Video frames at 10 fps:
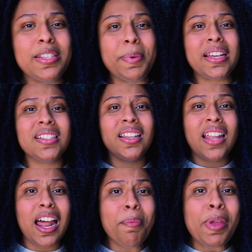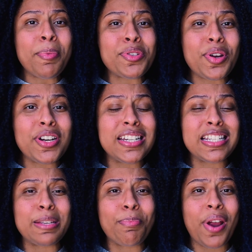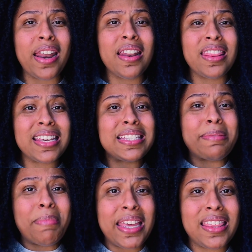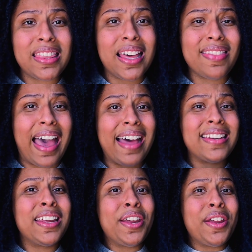is because a lot of people started to spread this myth that